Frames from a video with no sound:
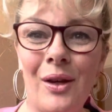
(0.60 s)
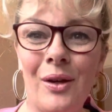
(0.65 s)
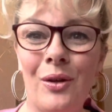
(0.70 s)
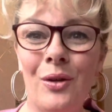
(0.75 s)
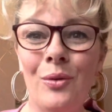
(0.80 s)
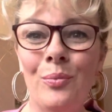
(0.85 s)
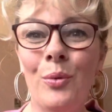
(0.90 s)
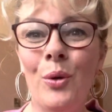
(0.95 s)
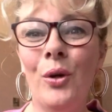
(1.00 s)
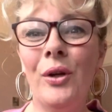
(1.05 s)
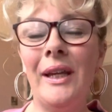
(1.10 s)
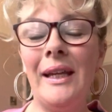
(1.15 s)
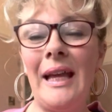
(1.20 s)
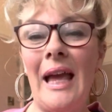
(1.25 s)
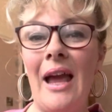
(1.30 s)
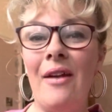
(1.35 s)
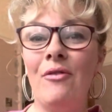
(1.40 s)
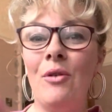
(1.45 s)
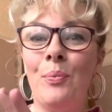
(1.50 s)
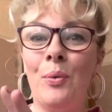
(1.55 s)
Good
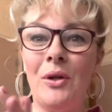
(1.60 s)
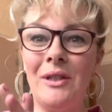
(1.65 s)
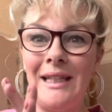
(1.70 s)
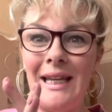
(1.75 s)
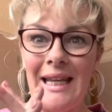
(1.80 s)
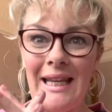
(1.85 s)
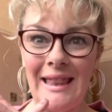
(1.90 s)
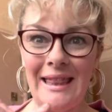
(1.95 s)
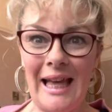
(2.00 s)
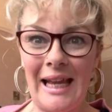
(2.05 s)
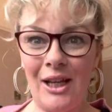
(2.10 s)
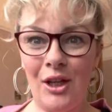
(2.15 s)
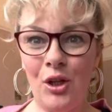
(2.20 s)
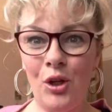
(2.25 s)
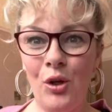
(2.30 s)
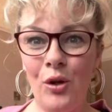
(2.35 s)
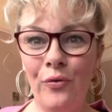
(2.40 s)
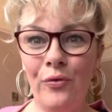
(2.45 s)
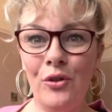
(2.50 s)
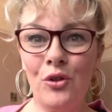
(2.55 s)
morning, everybody. Thank
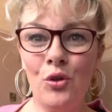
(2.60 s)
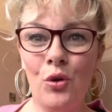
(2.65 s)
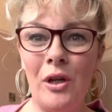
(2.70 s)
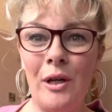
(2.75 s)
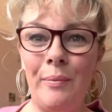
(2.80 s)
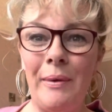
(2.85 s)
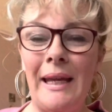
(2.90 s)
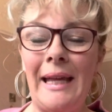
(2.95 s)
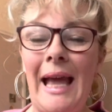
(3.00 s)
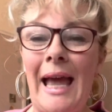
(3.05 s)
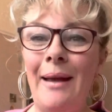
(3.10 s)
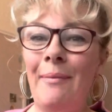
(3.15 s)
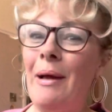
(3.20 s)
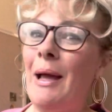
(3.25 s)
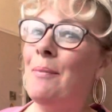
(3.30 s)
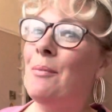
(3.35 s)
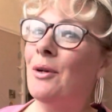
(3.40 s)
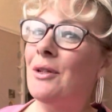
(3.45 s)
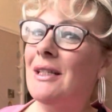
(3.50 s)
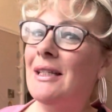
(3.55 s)
you for joining me, Kate
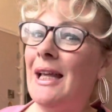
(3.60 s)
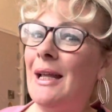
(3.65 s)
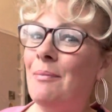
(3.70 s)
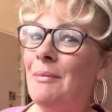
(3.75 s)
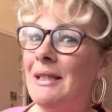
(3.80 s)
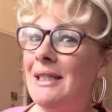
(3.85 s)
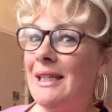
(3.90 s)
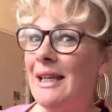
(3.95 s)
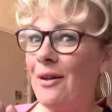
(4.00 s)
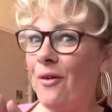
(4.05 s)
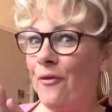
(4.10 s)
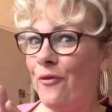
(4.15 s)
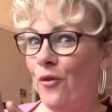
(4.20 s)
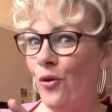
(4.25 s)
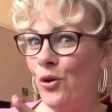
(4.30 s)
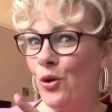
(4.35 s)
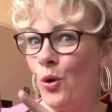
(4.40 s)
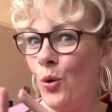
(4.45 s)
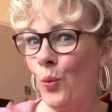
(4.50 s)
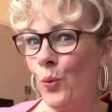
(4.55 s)
May, Modern Day Mystic,
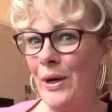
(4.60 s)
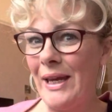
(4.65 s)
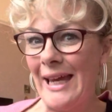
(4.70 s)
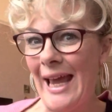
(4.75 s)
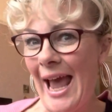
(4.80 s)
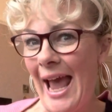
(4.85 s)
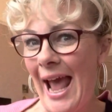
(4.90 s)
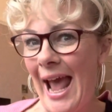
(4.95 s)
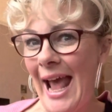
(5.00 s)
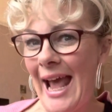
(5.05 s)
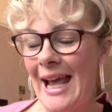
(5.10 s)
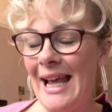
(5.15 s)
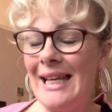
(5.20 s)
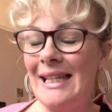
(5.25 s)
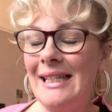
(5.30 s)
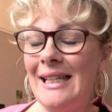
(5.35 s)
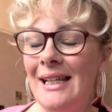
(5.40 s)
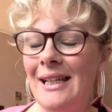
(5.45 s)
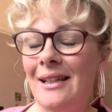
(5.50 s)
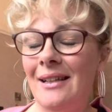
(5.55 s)
for your week
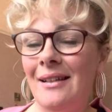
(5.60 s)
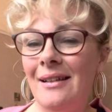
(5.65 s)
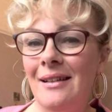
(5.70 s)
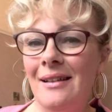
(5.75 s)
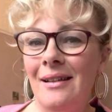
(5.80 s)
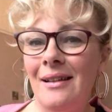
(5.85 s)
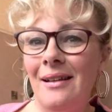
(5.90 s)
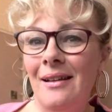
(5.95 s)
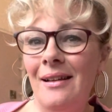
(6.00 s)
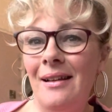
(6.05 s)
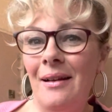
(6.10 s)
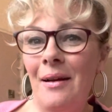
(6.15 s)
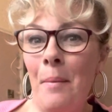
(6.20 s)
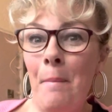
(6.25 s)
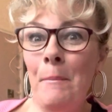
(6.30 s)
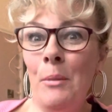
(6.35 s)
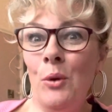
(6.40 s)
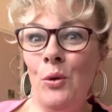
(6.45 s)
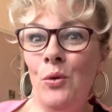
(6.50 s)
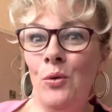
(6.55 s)
ahead
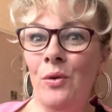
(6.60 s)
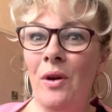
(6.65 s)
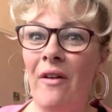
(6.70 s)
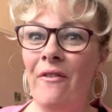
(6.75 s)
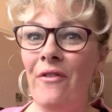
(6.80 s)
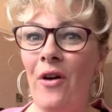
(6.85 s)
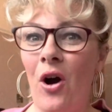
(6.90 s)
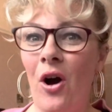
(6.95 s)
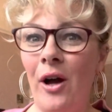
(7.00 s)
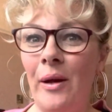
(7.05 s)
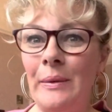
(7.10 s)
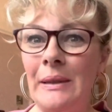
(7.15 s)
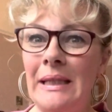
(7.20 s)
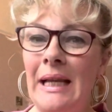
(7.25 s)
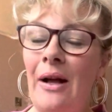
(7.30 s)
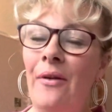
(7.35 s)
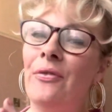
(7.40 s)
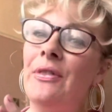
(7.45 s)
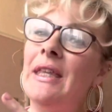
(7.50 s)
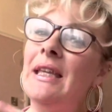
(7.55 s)
moon vibes.
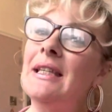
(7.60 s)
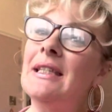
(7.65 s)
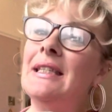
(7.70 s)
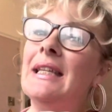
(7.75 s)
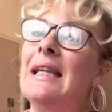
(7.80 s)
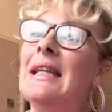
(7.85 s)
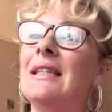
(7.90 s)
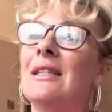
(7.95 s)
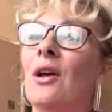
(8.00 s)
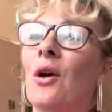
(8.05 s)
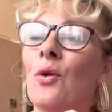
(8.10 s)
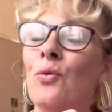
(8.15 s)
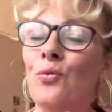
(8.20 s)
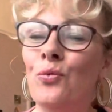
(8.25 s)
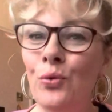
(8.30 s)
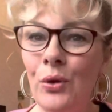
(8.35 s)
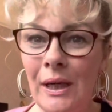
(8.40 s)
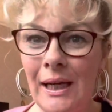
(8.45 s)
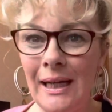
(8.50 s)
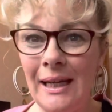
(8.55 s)
Now, this is a
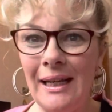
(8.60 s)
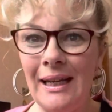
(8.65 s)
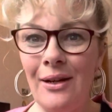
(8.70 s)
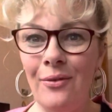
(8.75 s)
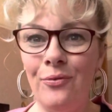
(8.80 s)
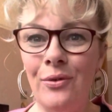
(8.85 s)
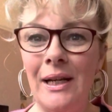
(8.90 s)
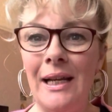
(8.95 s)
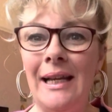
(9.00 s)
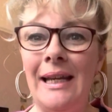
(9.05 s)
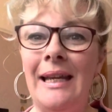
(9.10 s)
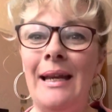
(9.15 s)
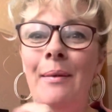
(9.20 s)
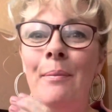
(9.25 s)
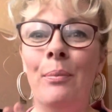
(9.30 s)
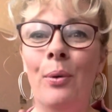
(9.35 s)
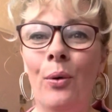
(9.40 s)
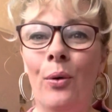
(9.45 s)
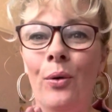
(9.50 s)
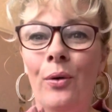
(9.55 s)
really, really
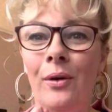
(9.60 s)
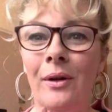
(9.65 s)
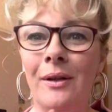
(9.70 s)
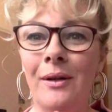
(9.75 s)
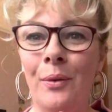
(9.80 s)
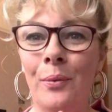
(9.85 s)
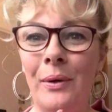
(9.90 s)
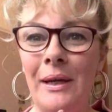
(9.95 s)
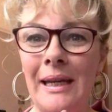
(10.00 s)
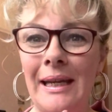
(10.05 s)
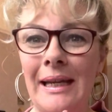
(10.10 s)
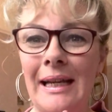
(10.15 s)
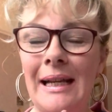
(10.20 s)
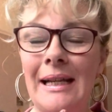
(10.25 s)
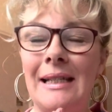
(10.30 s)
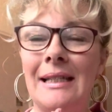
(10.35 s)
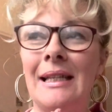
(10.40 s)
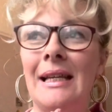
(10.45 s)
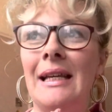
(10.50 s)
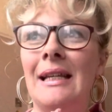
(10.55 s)
important week.
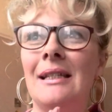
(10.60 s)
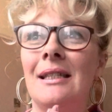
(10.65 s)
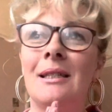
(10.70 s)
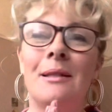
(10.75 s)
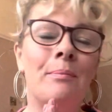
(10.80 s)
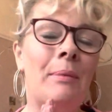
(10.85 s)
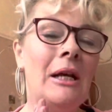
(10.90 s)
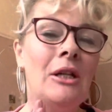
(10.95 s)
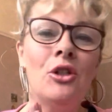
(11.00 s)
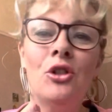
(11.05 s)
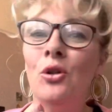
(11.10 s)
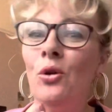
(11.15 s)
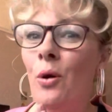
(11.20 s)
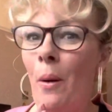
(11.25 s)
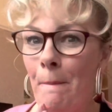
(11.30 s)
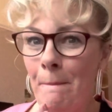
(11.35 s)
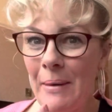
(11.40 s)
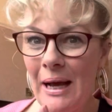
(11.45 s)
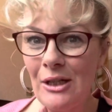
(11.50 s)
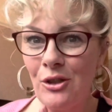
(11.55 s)
It's a
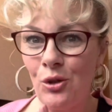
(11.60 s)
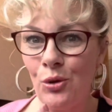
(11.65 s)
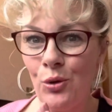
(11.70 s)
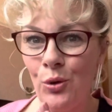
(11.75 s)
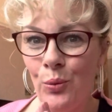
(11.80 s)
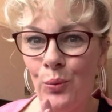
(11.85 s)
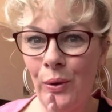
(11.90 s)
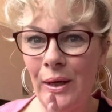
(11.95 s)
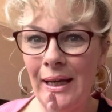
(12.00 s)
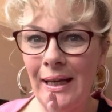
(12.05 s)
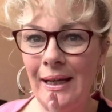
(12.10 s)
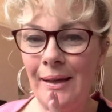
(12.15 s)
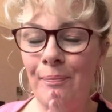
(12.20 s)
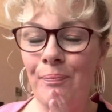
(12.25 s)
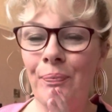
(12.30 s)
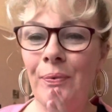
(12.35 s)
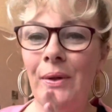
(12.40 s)
special, magical week.